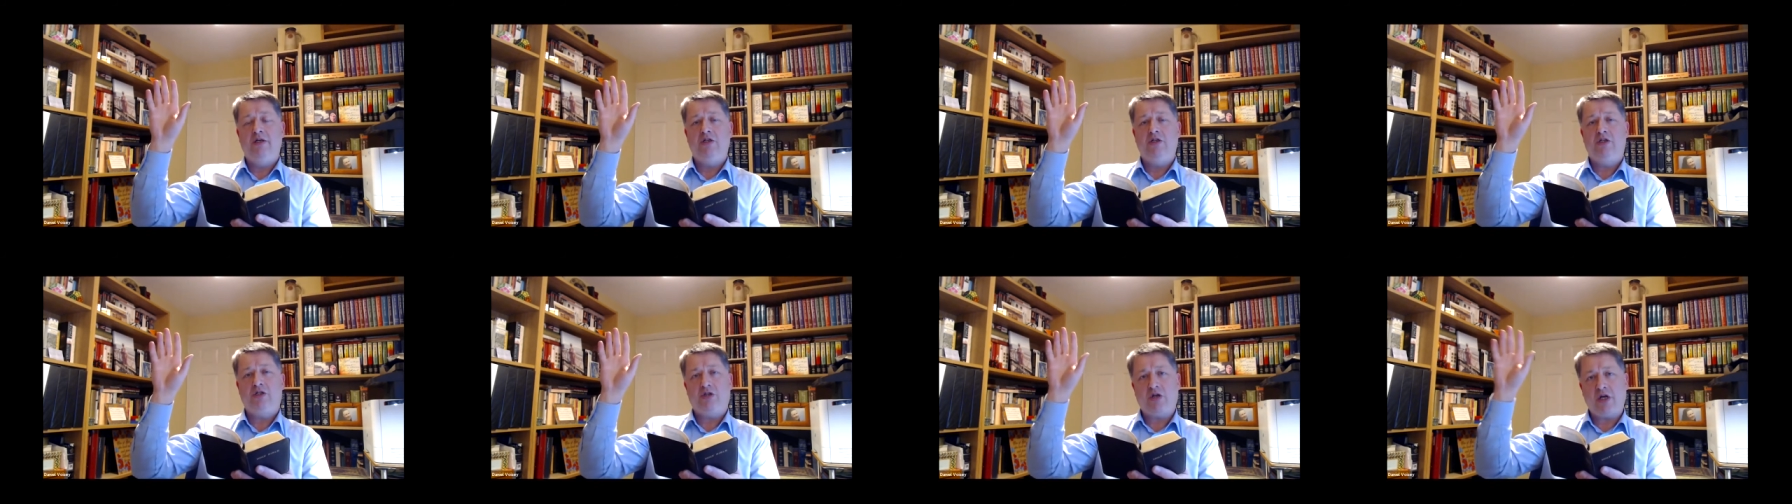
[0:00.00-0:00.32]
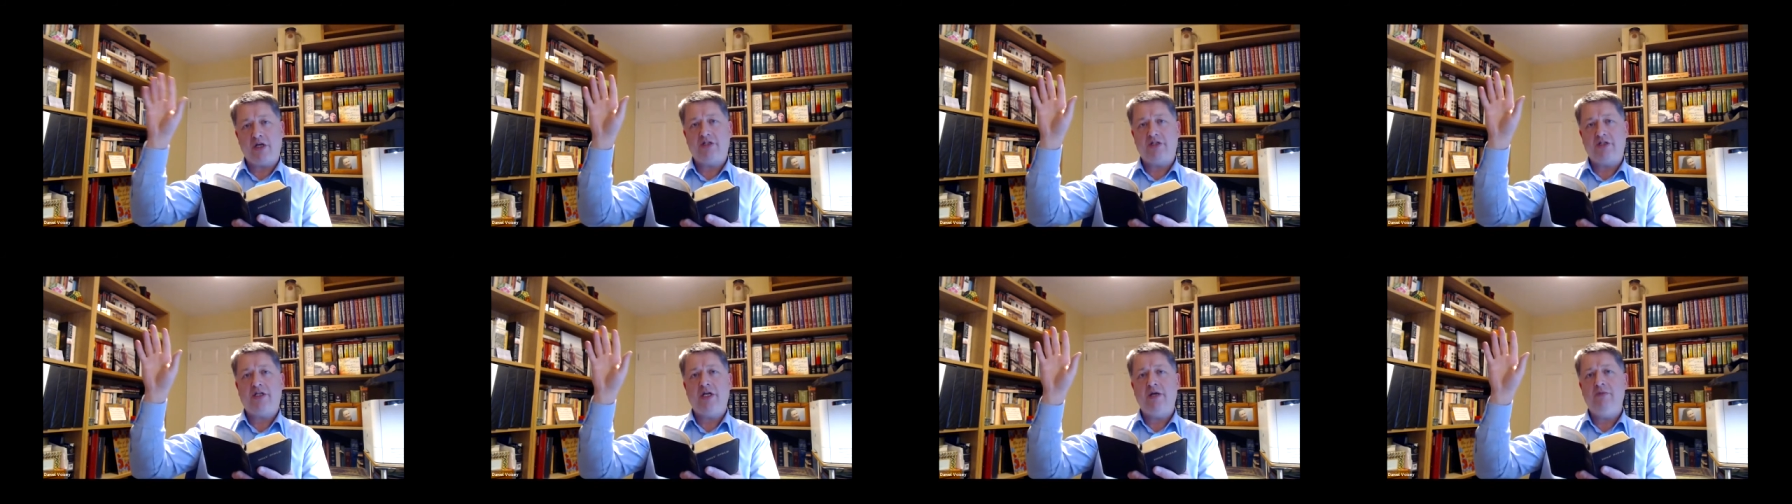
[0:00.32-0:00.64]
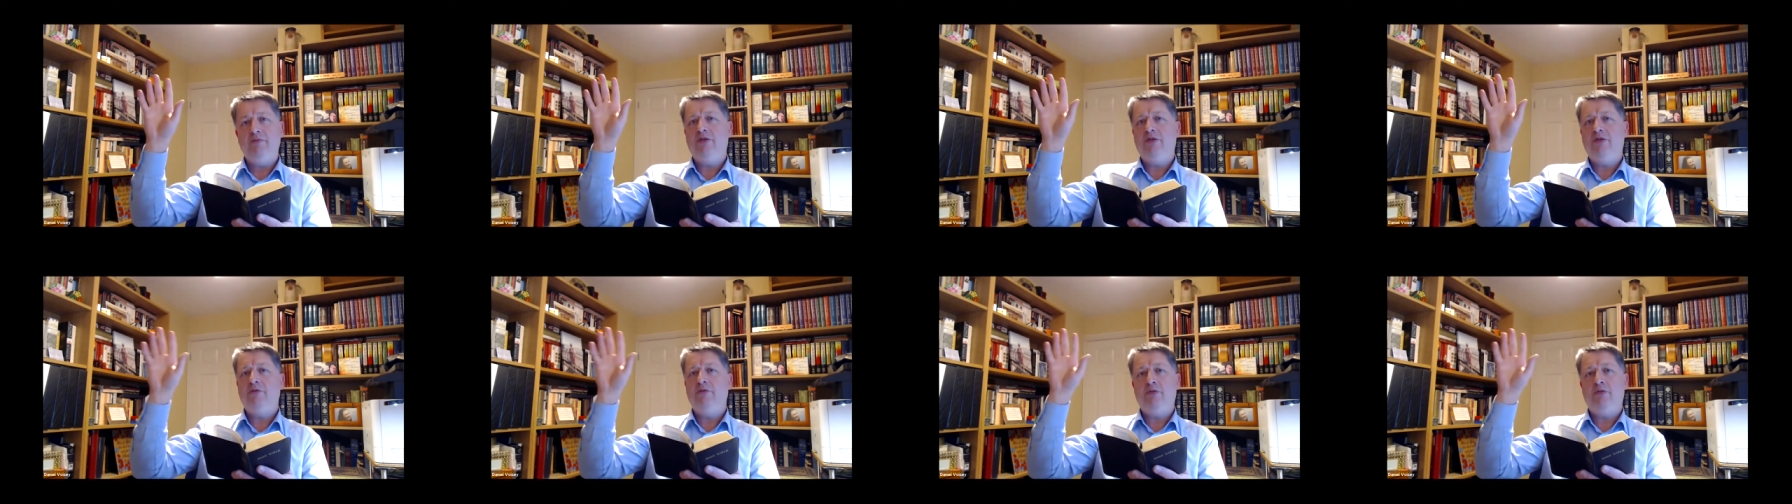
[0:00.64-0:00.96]
trust
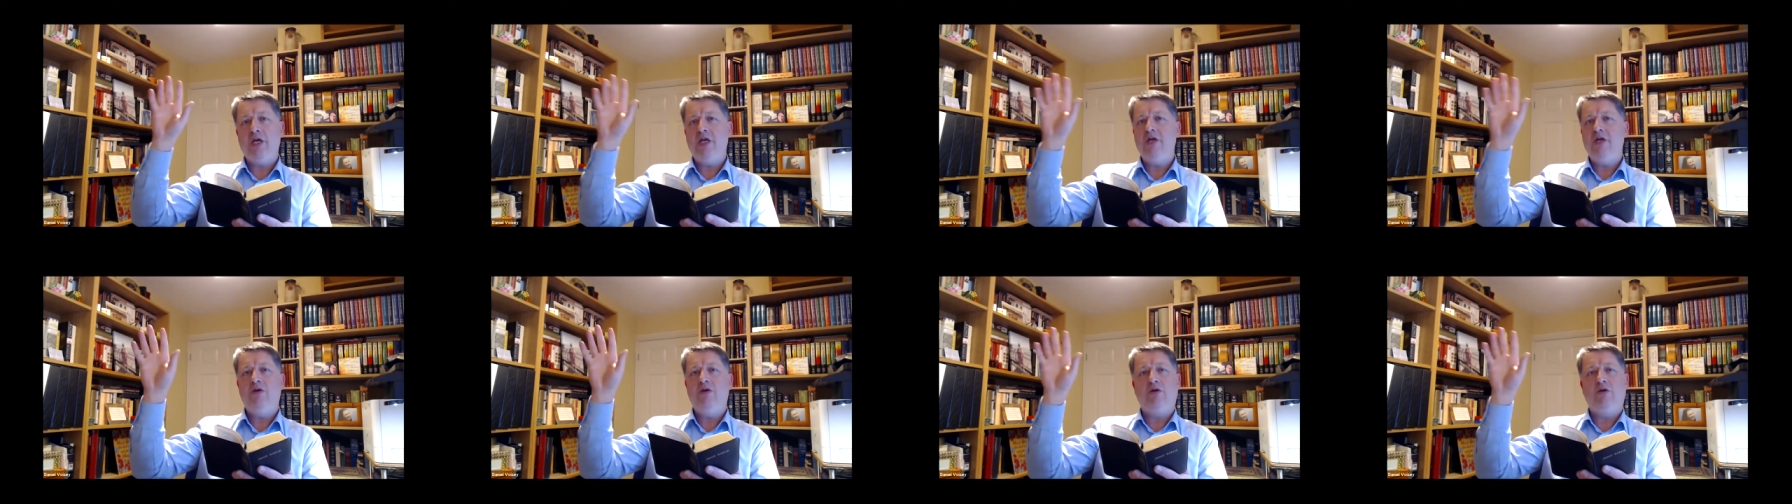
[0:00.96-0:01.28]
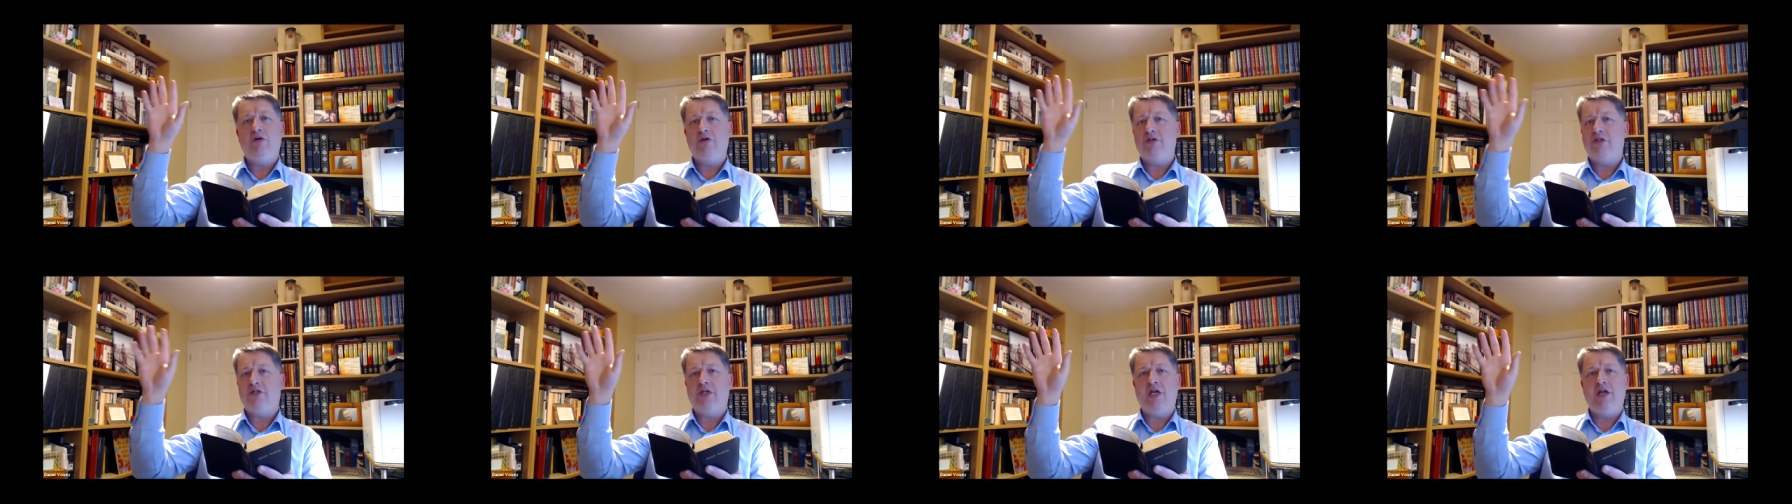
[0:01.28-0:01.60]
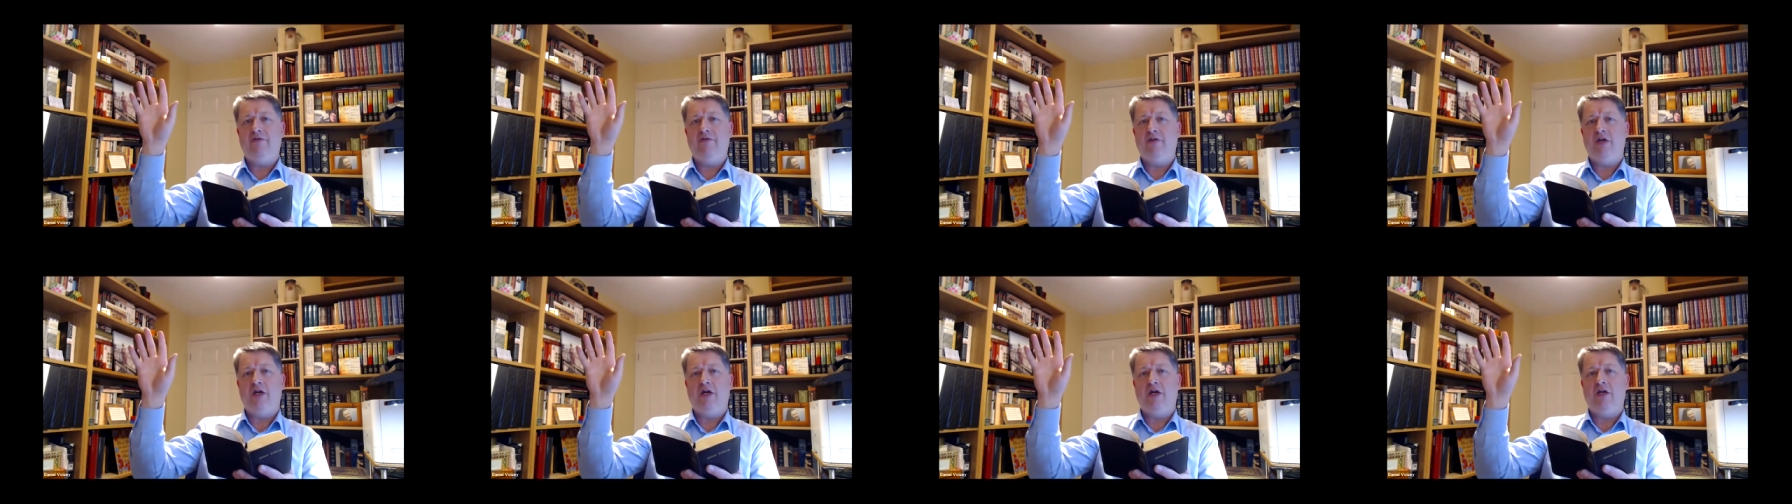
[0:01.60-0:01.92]
him to be your
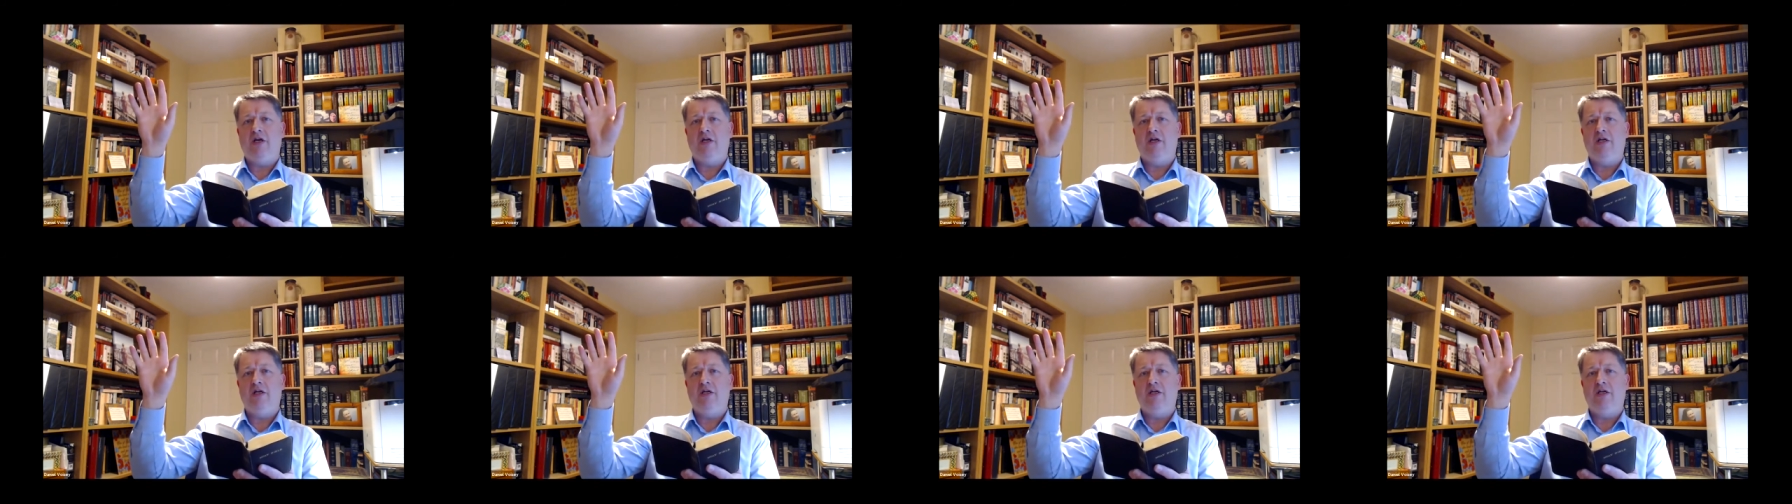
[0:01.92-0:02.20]
savior,